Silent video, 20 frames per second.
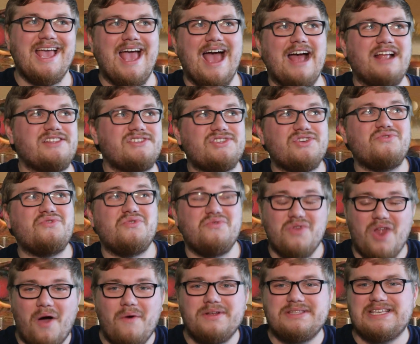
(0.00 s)
And so you
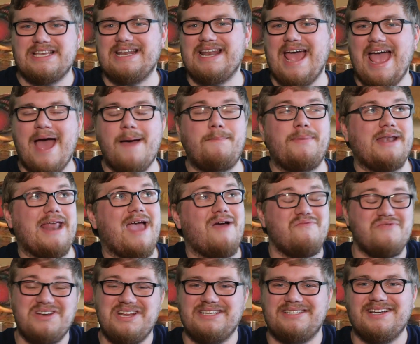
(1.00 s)
know it's gonna happen. And
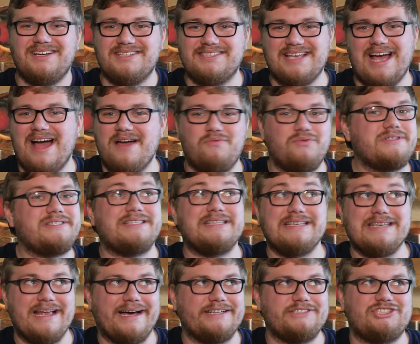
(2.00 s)
when it does, I was
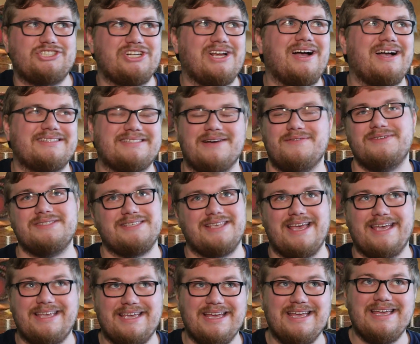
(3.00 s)
not shocked. I was
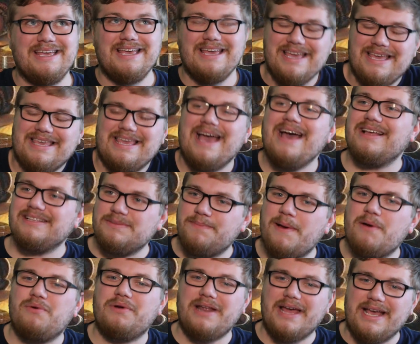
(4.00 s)
like, yeah, it's
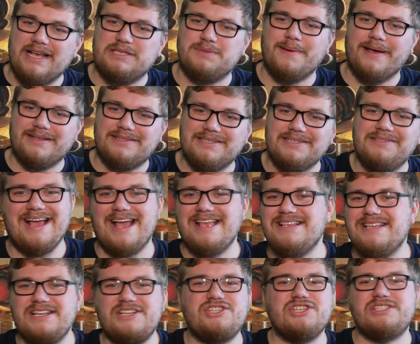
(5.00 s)
about what I expected.
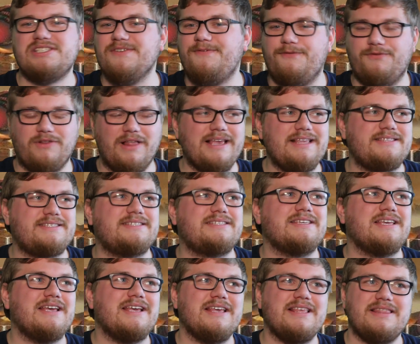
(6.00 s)
It just
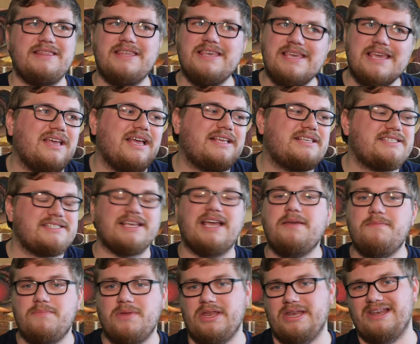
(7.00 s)
deflates the
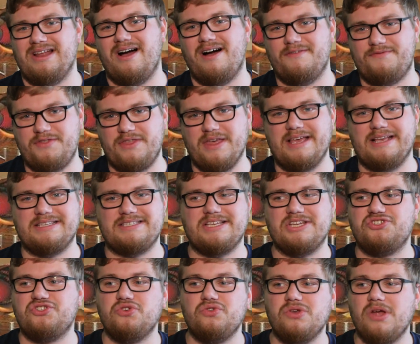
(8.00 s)
excitement of things,
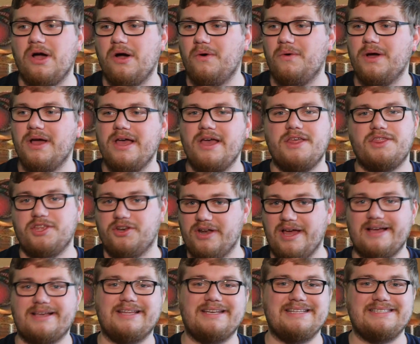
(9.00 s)
because you know they're
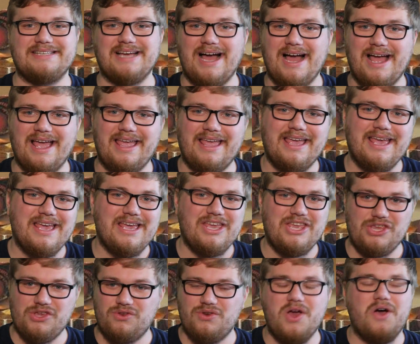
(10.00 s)
not gonna die.
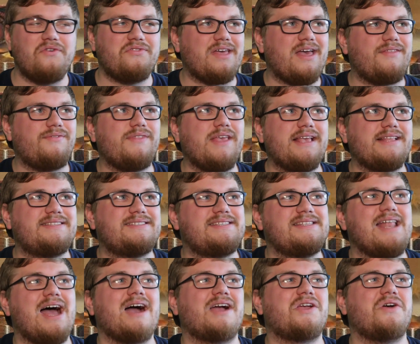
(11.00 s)
You know that it's
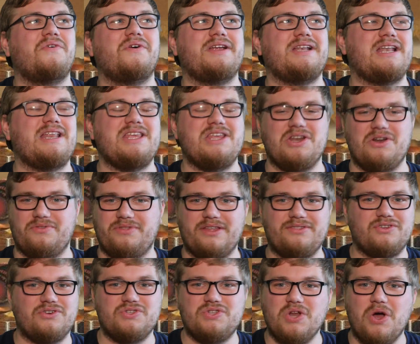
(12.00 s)
not going, you know, that
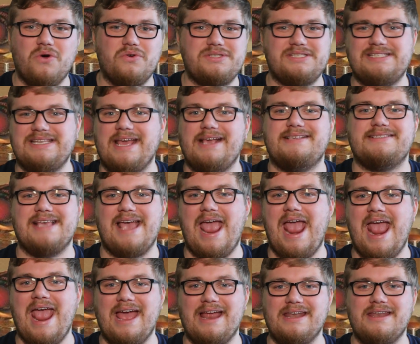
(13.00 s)
there's no stakes at
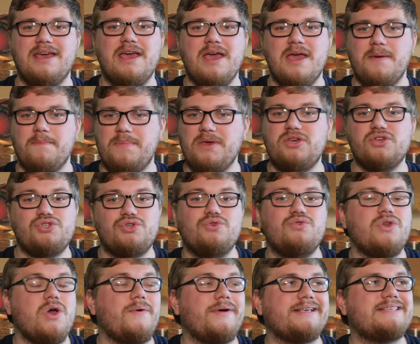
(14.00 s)
hand, because you
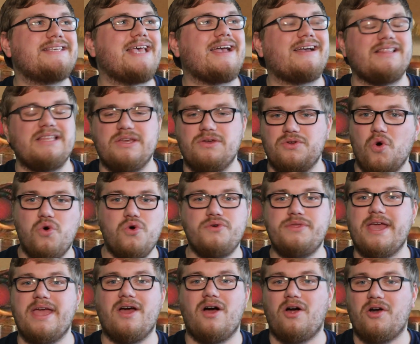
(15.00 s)
know exactly who
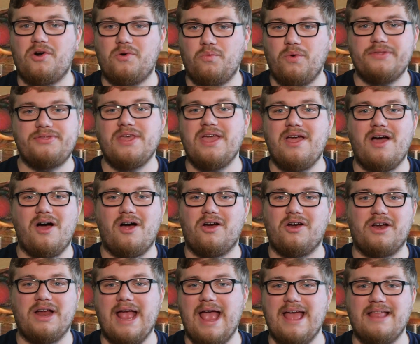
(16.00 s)
they are, what they
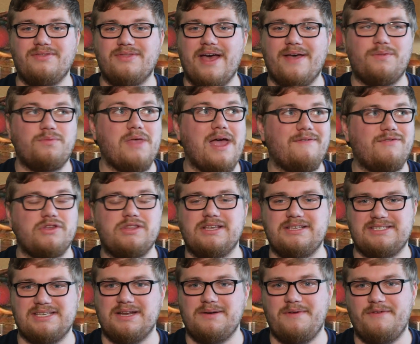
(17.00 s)
are, and that
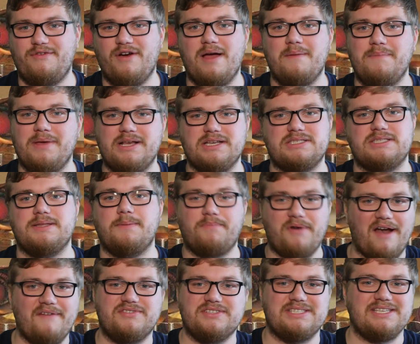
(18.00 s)
everything's gonna be fine because the
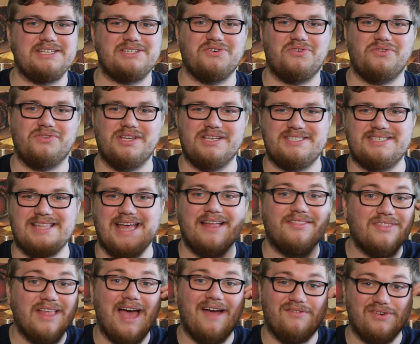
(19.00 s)
prophecy told us
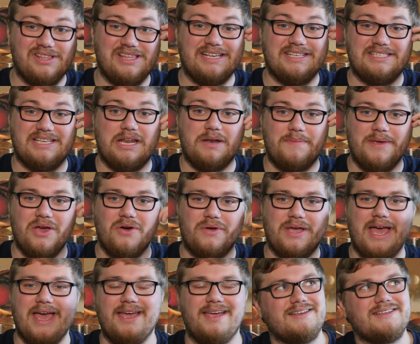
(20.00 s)
that everything's gonna be
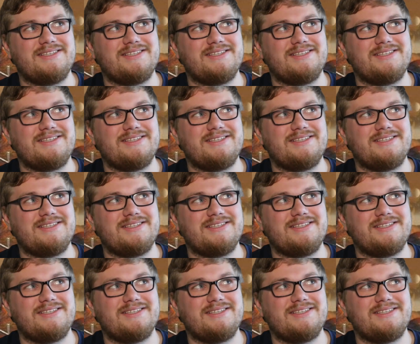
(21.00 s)
okay.